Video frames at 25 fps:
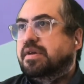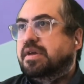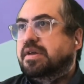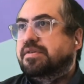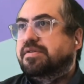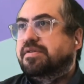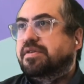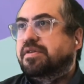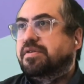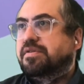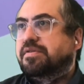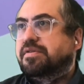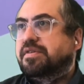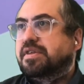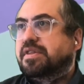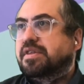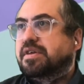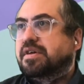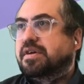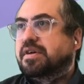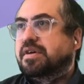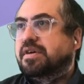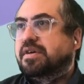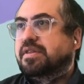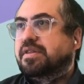And so you see
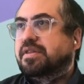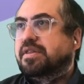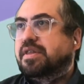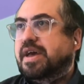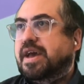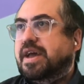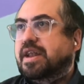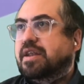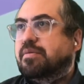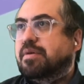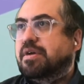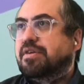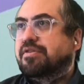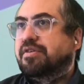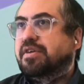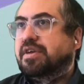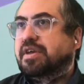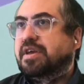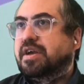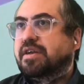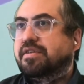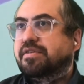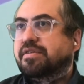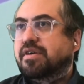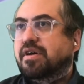the animation
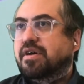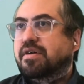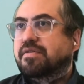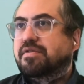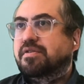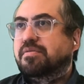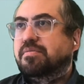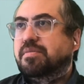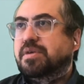kicked off